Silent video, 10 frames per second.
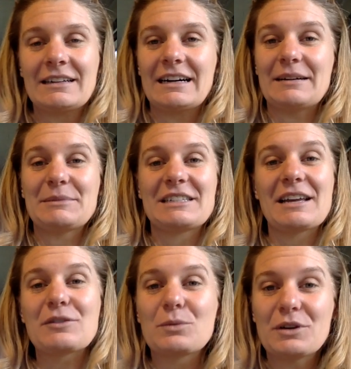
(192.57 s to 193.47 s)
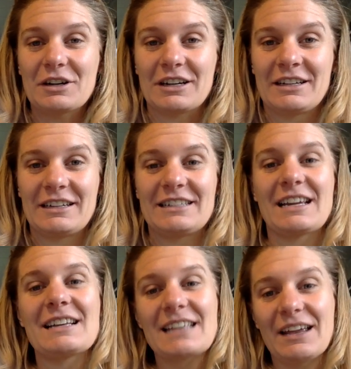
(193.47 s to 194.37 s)
It takes work, it
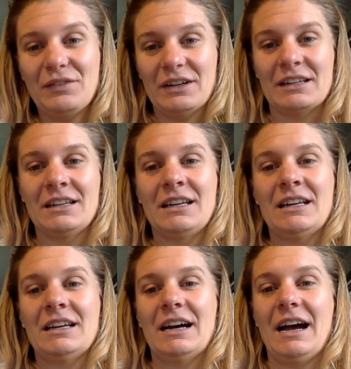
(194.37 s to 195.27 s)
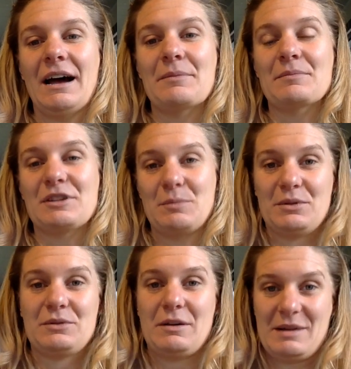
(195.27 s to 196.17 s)
takes effort to
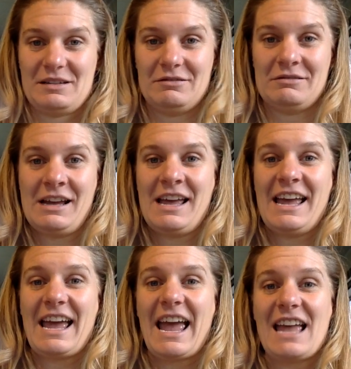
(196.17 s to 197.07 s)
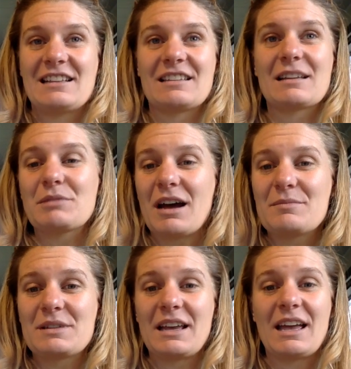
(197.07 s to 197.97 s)
build a muscle. And
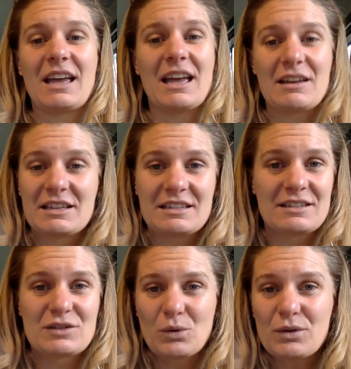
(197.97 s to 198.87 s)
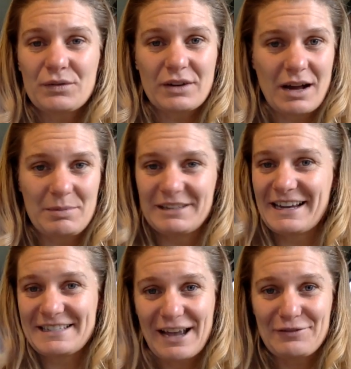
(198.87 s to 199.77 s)
sometimes it's sore for a couple of
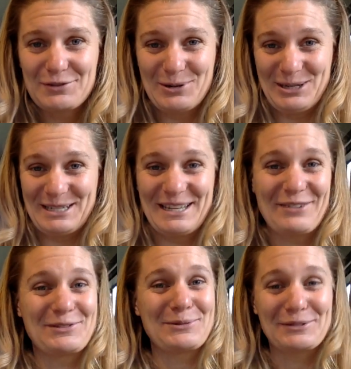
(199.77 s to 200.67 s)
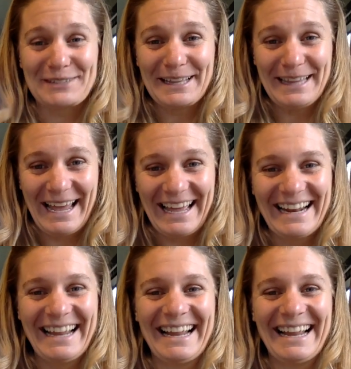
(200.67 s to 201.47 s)
days afterwards, after we've done that.